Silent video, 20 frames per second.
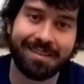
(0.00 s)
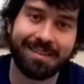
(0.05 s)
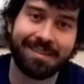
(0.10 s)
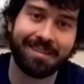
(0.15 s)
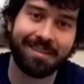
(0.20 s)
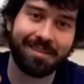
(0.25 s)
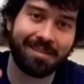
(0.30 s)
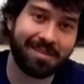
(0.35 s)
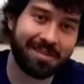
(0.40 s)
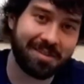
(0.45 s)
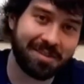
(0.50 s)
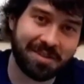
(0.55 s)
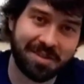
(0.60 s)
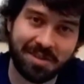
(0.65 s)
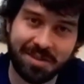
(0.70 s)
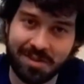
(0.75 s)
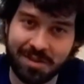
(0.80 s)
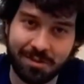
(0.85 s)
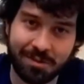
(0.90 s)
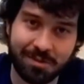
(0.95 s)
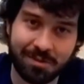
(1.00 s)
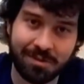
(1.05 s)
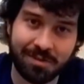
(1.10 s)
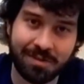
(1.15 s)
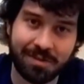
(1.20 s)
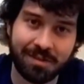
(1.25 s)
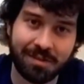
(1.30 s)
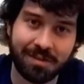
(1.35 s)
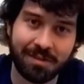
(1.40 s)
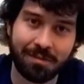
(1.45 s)
This is still
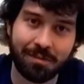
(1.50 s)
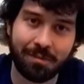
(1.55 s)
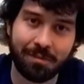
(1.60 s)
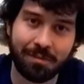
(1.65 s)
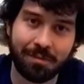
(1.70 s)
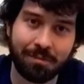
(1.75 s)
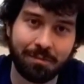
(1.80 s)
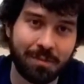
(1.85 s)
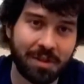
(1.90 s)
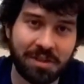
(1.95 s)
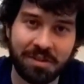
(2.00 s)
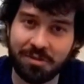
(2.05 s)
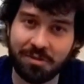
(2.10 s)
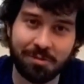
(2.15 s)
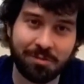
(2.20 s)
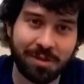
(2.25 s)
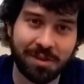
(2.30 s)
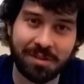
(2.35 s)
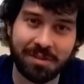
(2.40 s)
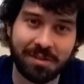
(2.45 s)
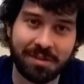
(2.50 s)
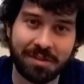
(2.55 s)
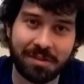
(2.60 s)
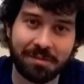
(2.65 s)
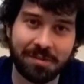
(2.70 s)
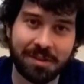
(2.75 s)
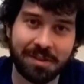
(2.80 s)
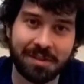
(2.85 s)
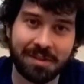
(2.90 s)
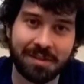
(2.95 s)
me doing my
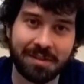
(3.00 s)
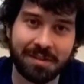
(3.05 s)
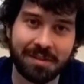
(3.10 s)
thing, man.